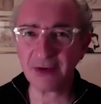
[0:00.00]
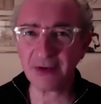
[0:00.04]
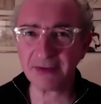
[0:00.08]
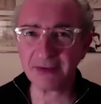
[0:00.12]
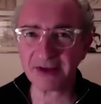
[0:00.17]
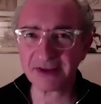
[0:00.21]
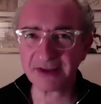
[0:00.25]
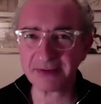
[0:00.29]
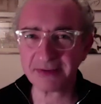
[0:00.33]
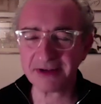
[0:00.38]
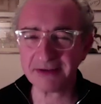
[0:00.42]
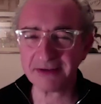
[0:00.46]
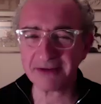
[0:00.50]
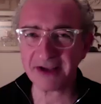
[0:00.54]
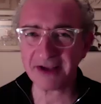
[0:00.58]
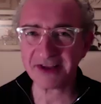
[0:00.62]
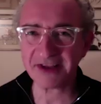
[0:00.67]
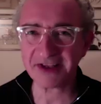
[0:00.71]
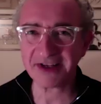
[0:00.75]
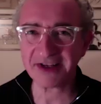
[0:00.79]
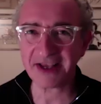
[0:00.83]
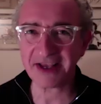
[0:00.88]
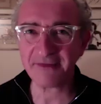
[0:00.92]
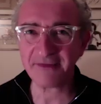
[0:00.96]
It must be an
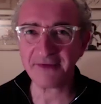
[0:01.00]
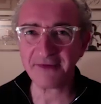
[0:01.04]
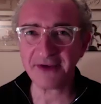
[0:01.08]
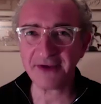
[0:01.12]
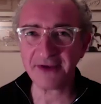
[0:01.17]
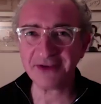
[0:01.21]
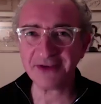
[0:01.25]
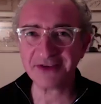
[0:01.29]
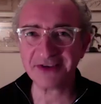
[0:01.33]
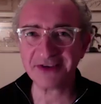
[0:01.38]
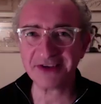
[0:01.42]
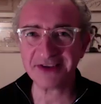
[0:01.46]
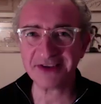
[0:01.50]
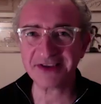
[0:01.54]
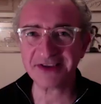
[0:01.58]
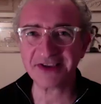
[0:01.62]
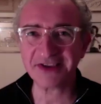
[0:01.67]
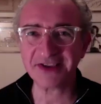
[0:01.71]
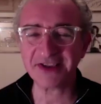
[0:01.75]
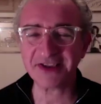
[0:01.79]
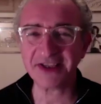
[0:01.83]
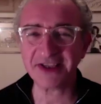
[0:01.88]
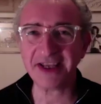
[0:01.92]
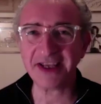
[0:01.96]
amazing day for you to, to
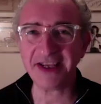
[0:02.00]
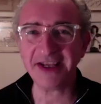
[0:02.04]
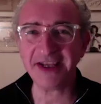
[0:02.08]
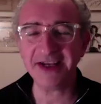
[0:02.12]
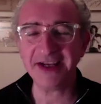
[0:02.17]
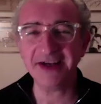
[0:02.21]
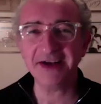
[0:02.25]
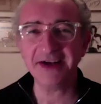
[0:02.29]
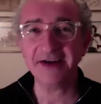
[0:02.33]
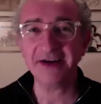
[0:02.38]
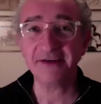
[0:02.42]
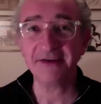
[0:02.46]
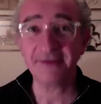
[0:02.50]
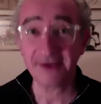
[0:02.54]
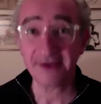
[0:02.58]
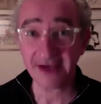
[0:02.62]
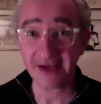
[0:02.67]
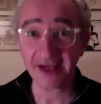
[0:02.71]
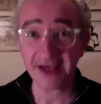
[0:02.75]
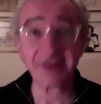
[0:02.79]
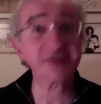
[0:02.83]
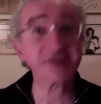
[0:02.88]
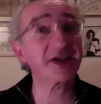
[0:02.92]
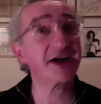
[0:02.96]
see
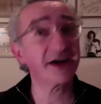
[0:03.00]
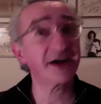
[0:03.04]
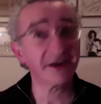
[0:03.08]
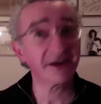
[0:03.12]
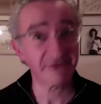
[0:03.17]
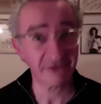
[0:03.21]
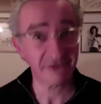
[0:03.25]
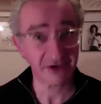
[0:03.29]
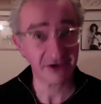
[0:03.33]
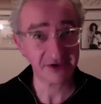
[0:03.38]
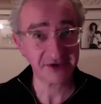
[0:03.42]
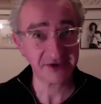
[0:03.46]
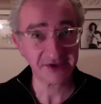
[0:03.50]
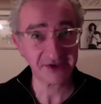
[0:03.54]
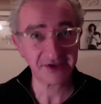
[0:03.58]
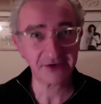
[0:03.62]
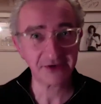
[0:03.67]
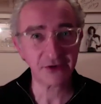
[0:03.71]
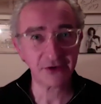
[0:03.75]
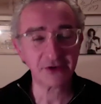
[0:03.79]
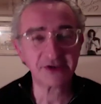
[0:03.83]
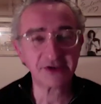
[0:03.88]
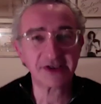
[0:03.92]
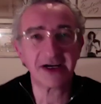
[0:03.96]
Vanessa, Roger's
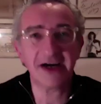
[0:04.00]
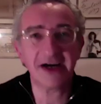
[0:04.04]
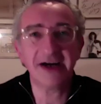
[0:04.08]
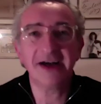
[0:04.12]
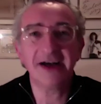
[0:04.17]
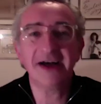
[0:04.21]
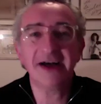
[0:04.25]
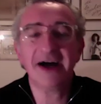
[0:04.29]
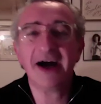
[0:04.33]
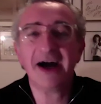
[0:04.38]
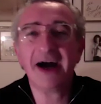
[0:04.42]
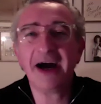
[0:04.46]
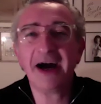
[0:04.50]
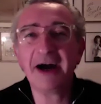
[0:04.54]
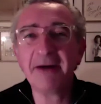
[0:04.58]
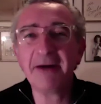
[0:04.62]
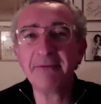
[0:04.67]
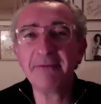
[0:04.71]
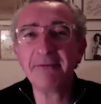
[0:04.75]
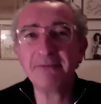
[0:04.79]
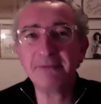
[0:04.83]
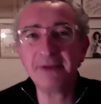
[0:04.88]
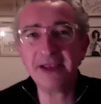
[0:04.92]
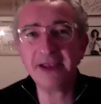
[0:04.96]
daughter,
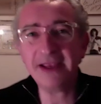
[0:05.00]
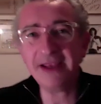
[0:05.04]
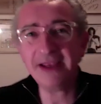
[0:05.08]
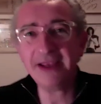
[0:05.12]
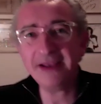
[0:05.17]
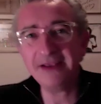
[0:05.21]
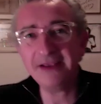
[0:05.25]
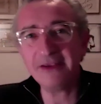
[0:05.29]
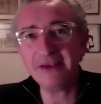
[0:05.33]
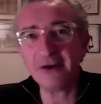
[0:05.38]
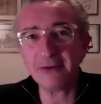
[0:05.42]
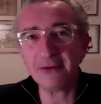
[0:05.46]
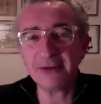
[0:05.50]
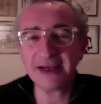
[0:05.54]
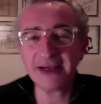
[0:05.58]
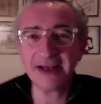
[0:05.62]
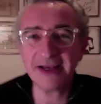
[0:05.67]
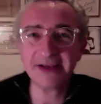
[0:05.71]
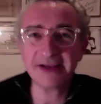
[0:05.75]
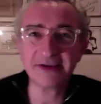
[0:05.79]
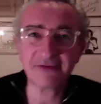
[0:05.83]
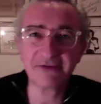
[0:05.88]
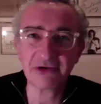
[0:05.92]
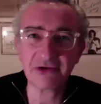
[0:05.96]
um, be
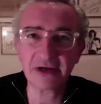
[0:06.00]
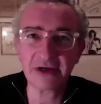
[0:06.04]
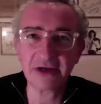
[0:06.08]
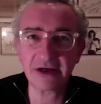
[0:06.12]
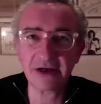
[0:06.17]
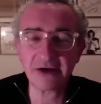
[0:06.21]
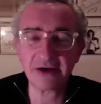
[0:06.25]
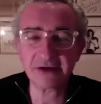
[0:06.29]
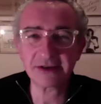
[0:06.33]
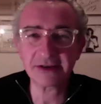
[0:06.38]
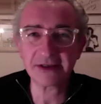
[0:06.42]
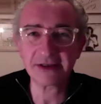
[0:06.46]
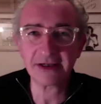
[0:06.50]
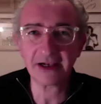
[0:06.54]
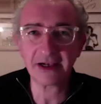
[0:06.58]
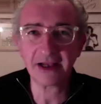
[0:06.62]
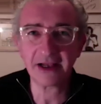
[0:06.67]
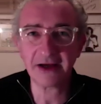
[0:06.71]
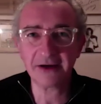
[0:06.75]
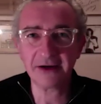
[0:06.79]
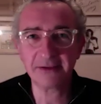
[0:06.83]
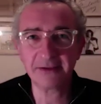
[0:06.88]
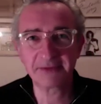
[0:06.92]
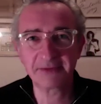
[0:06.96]
nominated for a Golden
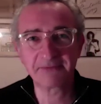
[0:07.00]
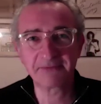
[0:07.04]
Globe.